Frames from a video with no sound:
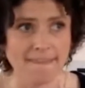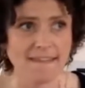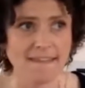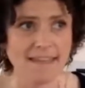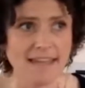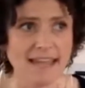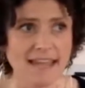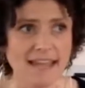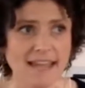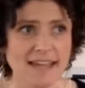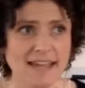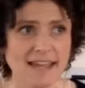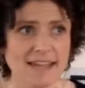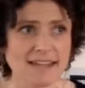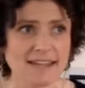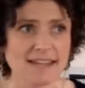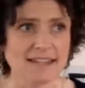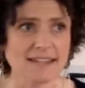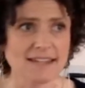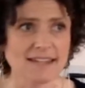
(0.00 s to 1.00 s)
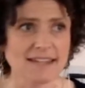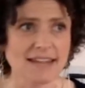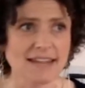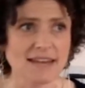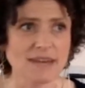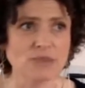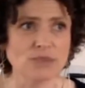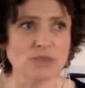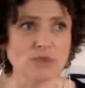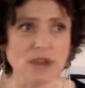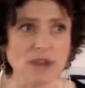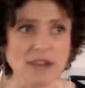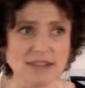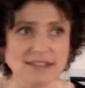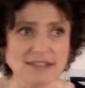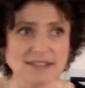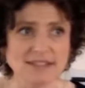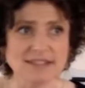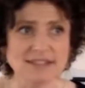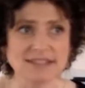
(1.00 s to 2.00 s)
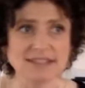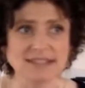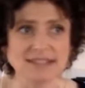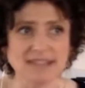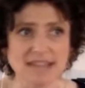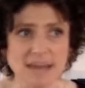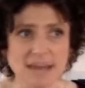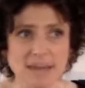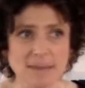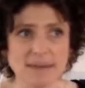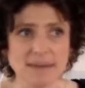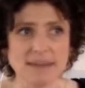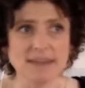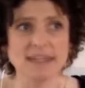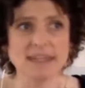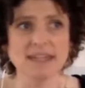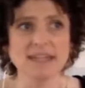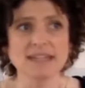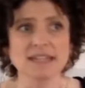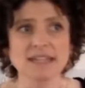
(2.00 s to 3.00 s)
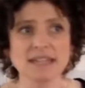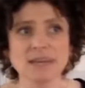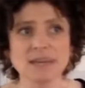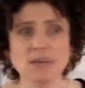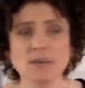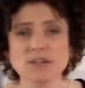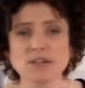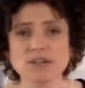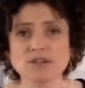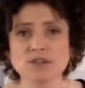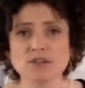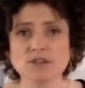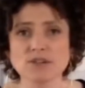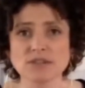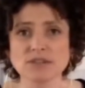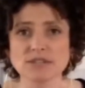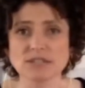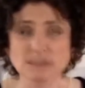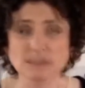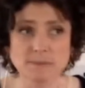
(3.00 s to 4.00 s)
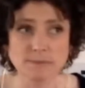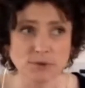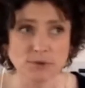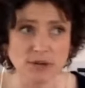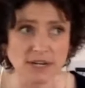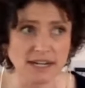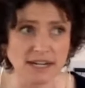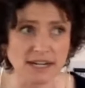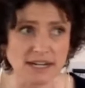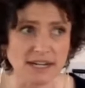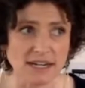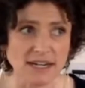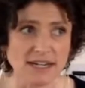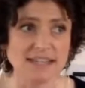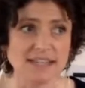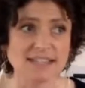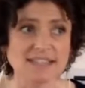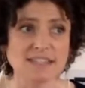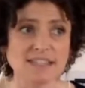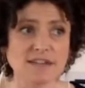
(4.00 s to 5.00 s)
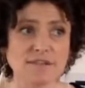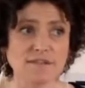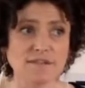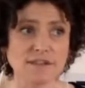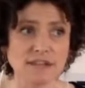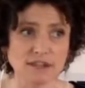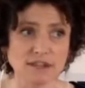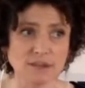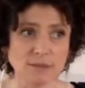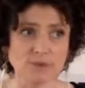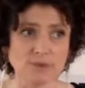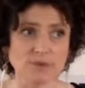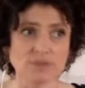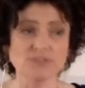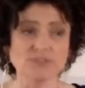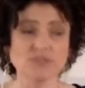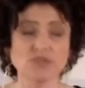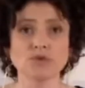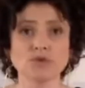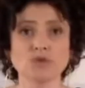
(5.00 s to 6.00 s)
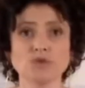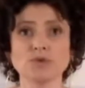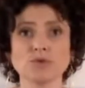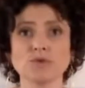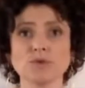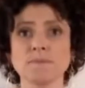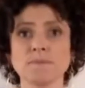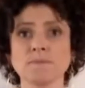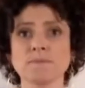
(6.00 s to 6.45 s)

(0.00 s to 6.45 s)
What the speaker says: and that rises in the sap. And then in late winter, early spring, it's available to